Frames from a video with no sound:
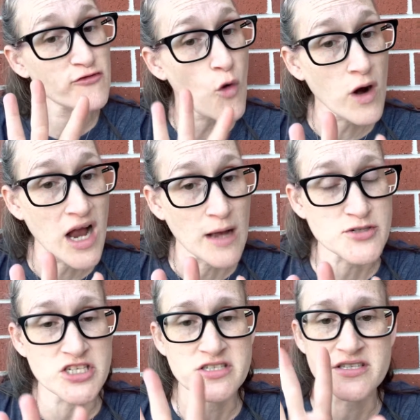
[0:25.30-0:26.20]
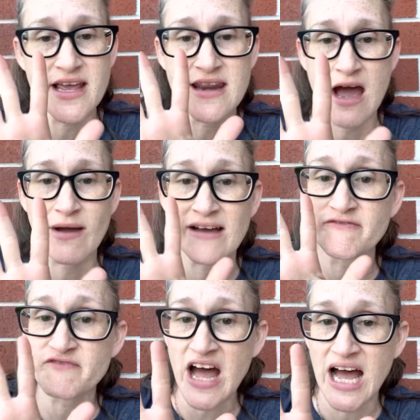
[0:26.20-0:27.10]
4 options, they now have
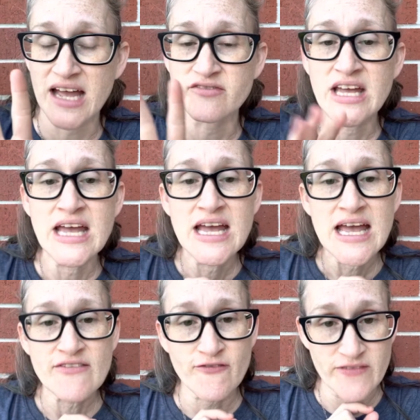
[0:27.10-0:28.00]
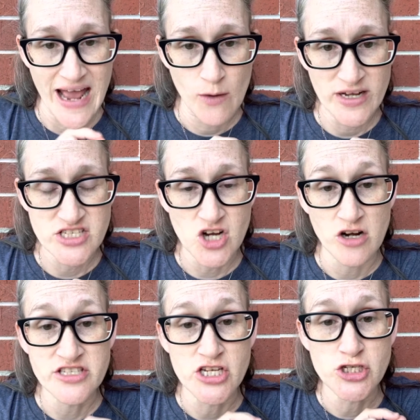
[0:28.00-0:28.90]
5. Now it
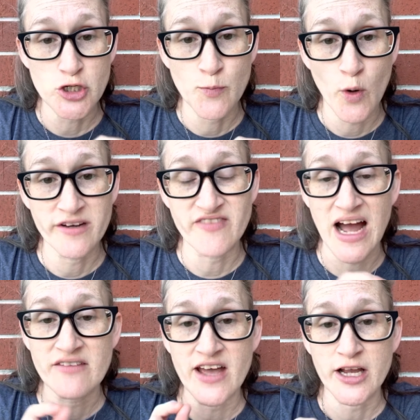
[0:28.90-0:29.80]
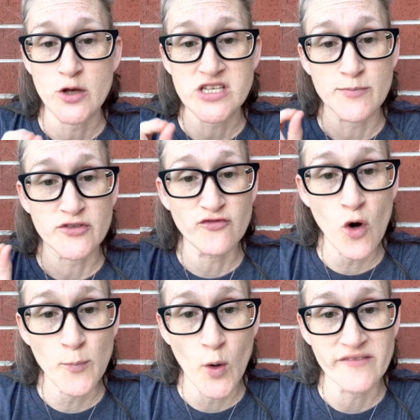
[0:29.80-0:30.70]
starts at 2.5 and goes up to
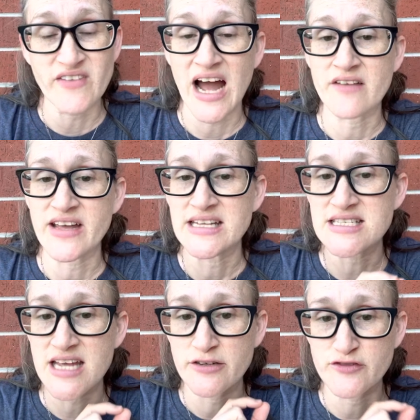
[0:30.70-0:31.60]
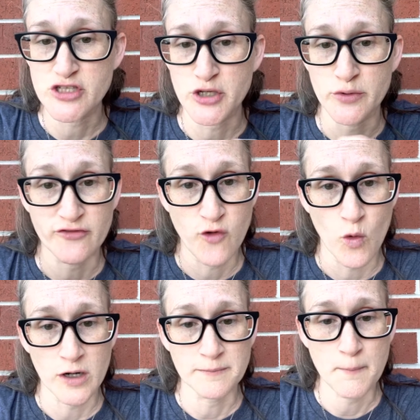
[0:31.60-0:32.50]
4.5 instead of 2 to
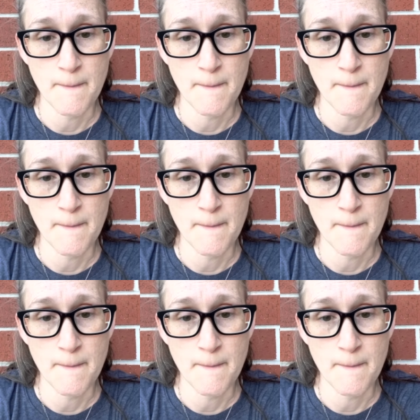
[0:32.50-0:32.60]
4.